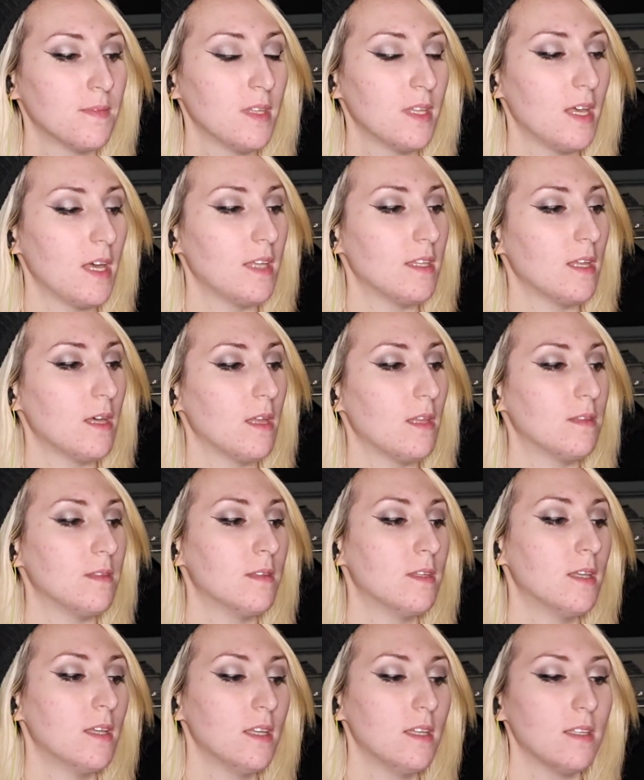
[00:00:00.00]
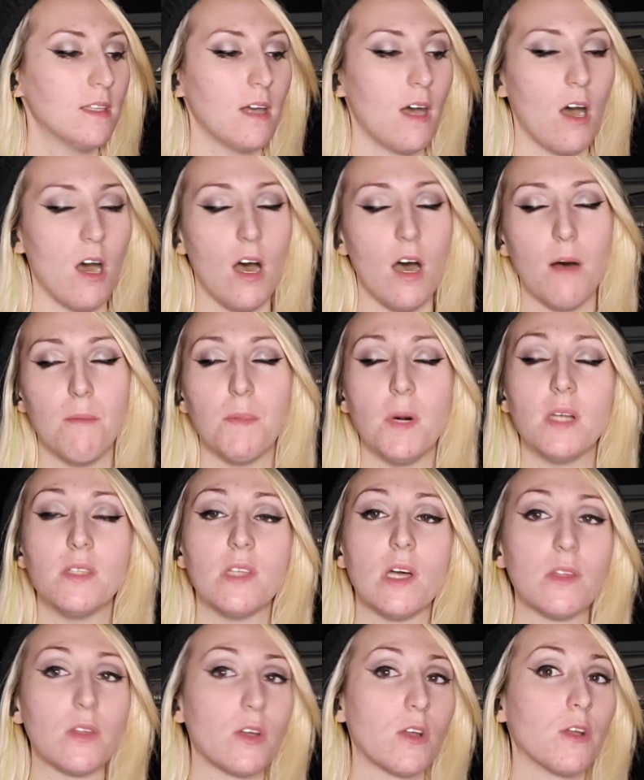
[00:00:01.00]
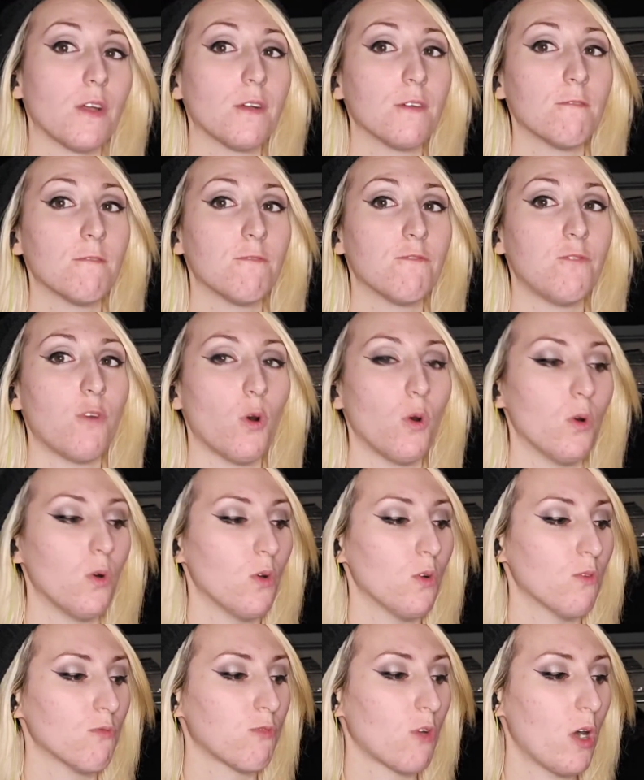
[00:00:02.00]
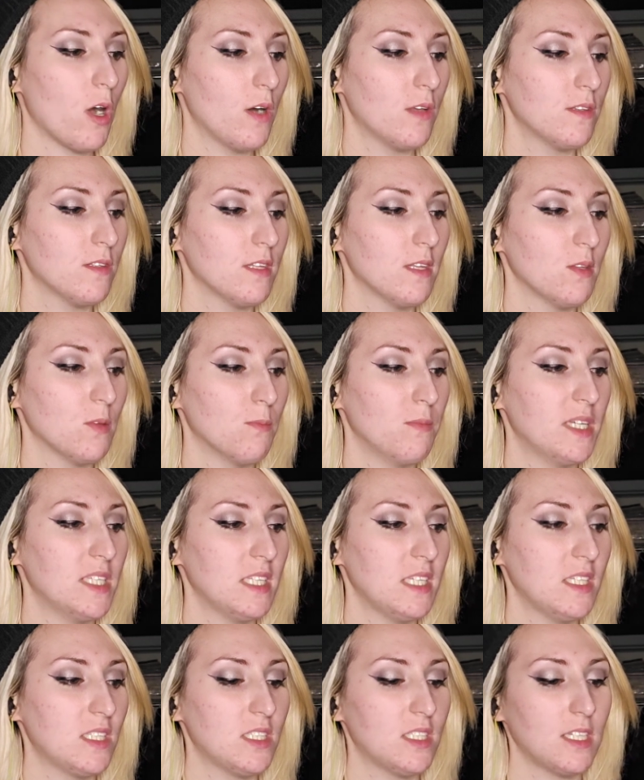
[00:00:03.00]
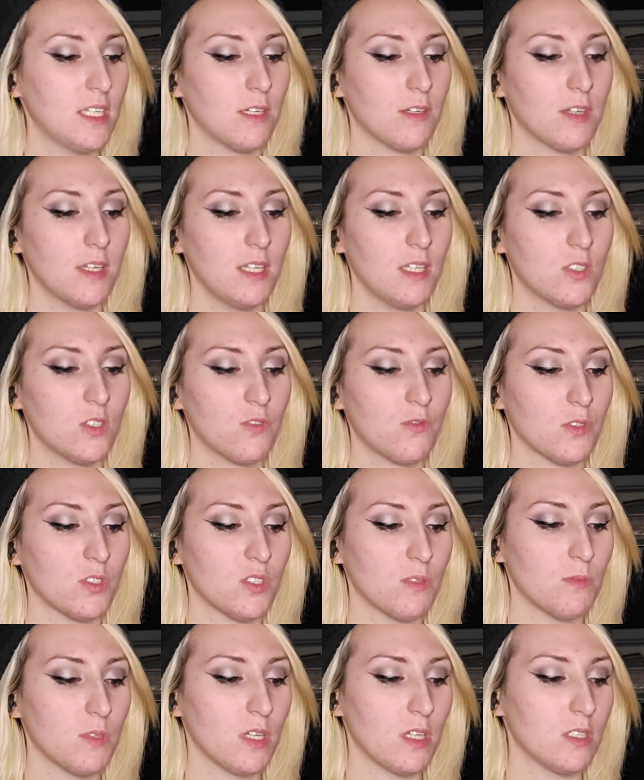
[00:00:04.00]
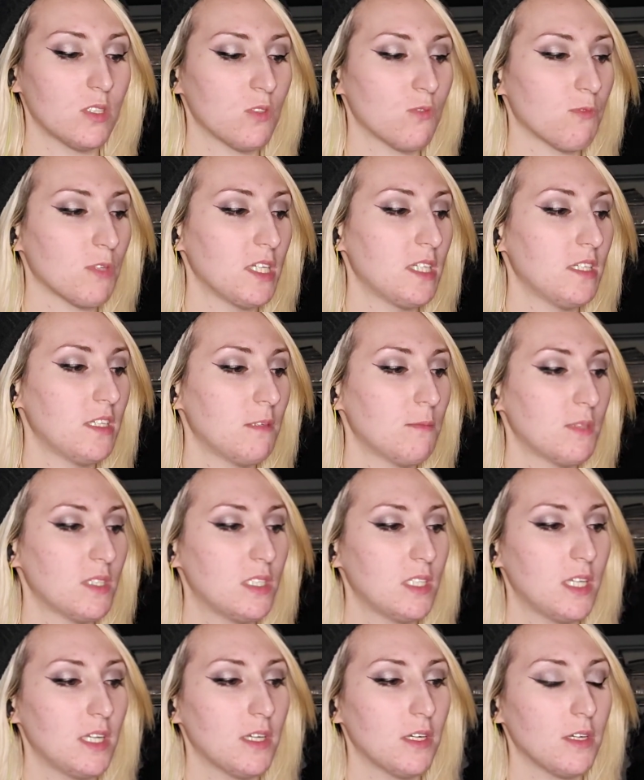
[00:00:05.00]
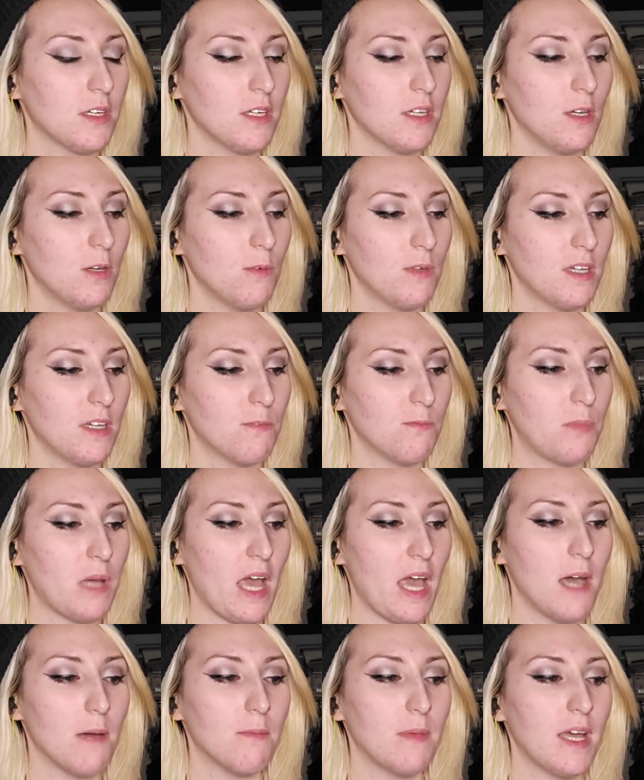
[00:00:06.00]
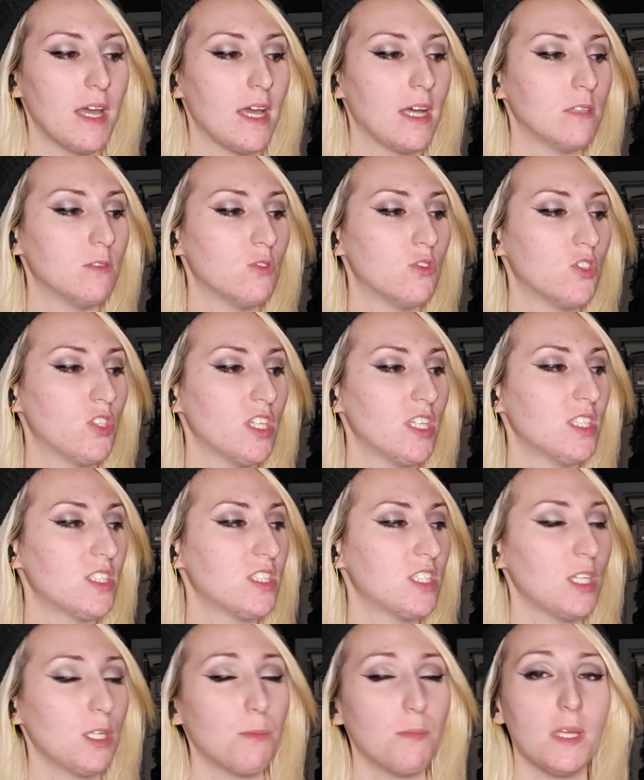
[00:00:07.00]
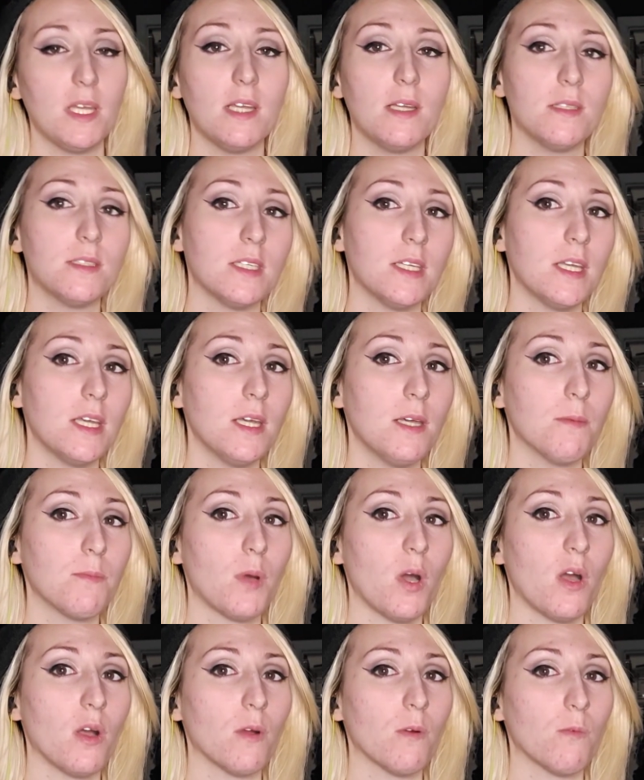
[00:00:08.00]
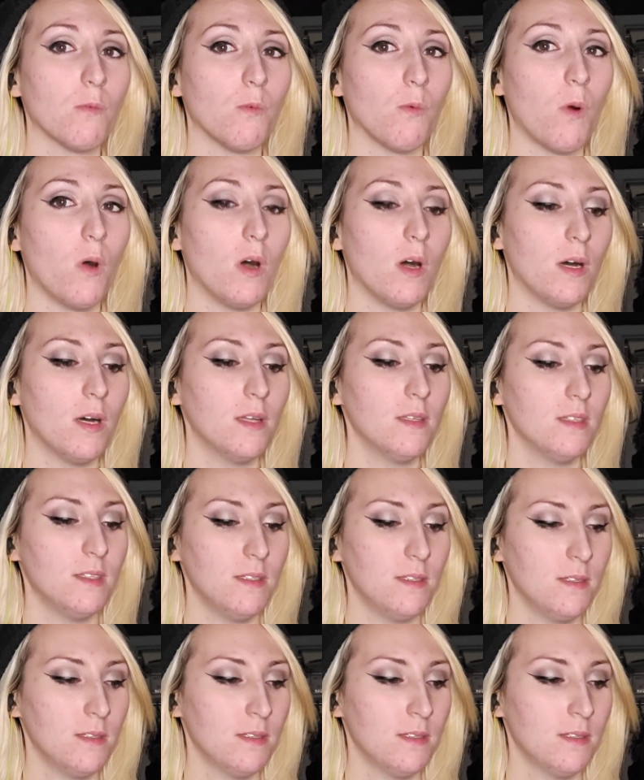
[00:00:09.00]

And then another full run little mini series for some nice reading material. We have Batman GCPD Part 1,